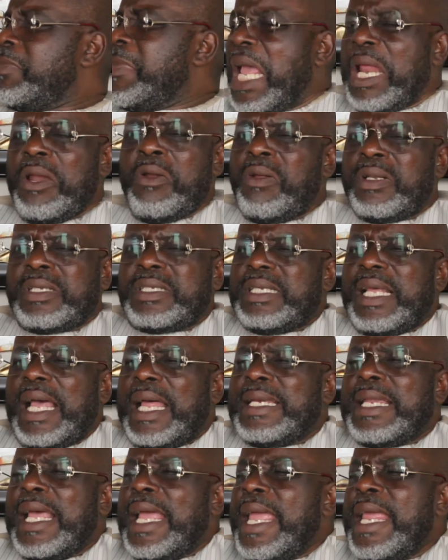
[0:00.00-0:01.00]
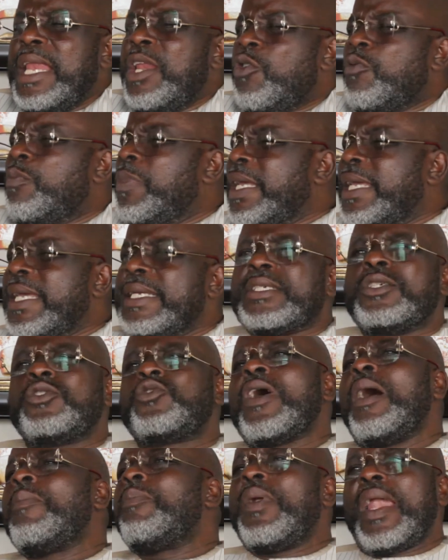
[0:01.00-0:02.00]
They are not under any obligation
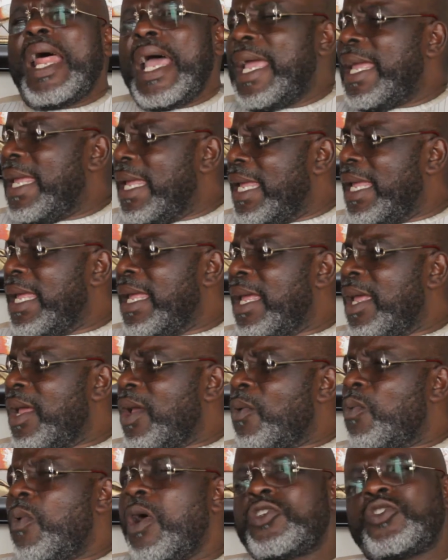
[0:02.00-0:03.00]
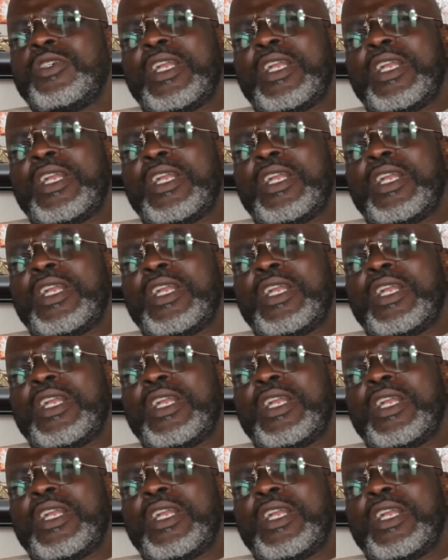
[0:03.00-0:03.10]
to apply what